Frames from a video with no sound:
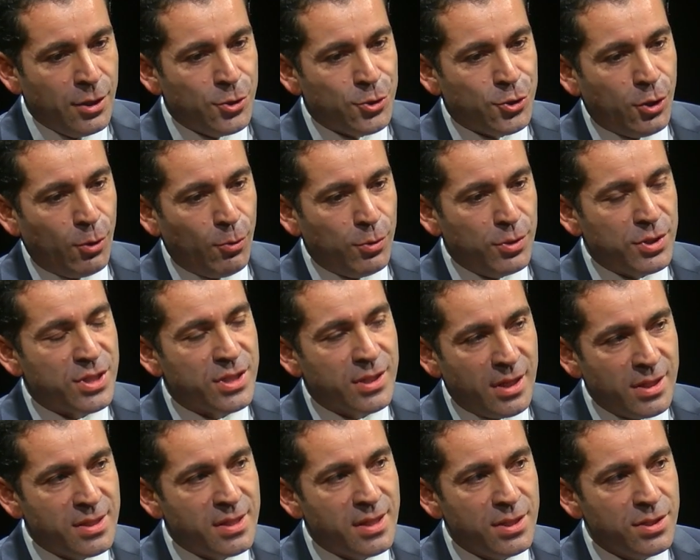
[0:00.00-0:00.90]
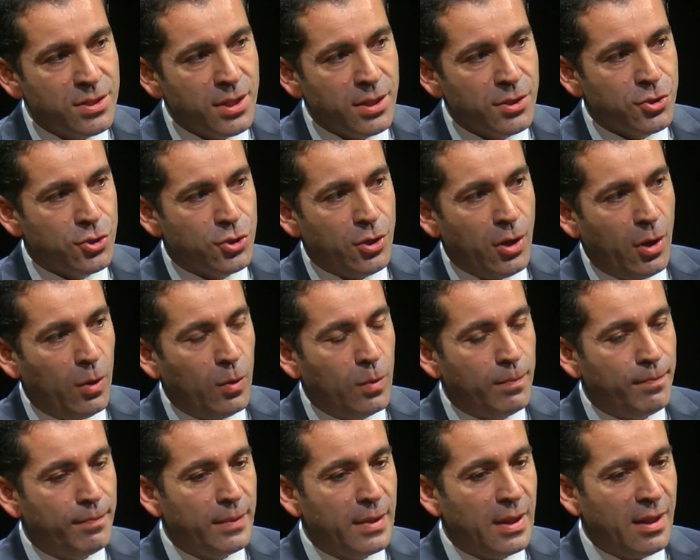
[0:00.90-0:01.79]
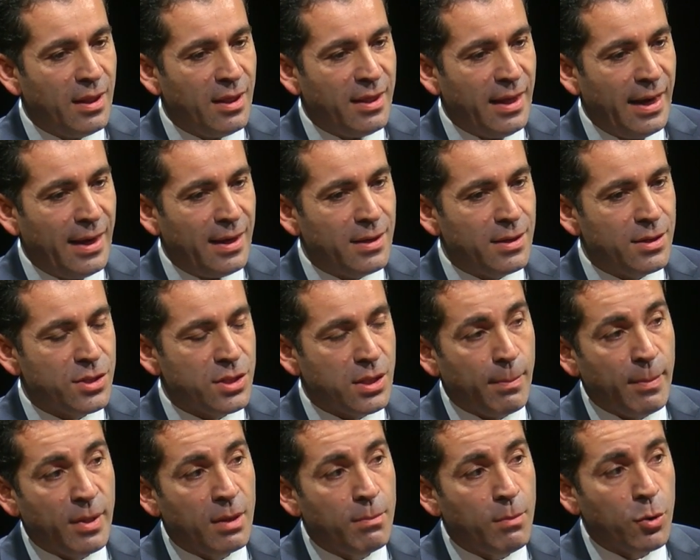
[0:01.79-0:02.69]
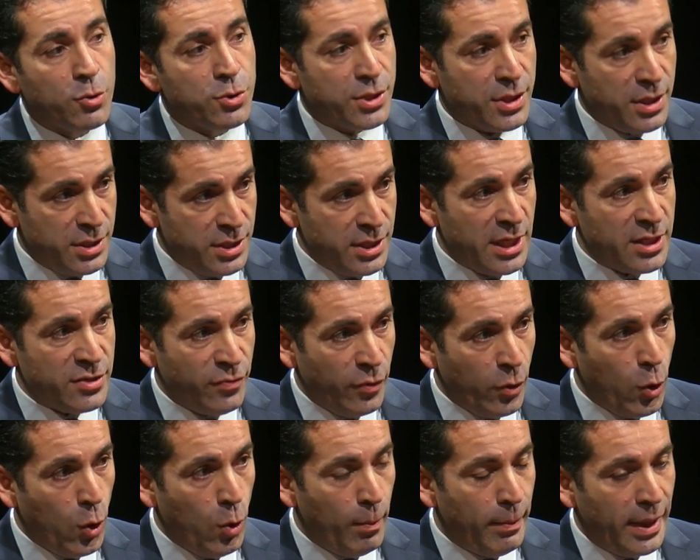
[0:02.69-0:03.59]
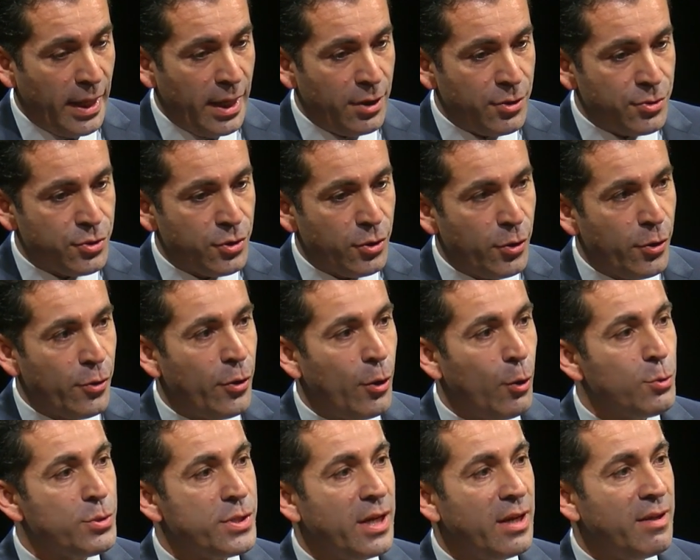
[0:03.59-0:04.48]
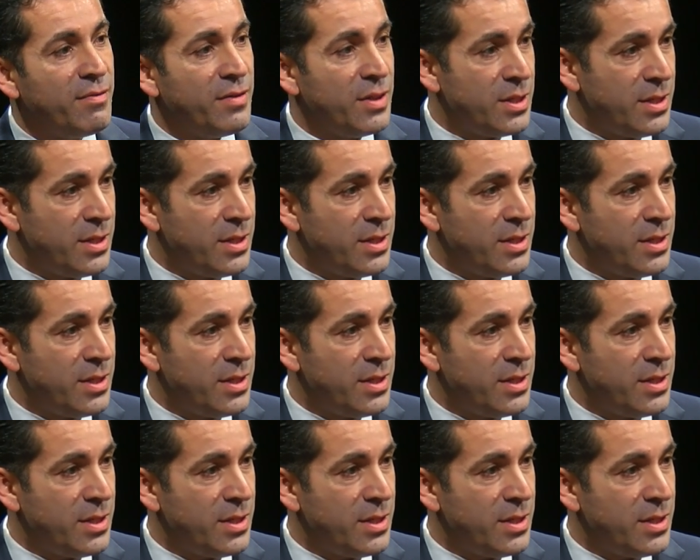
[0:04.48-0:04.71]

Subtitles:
So statistics show that some of the most successful home buyers are those that have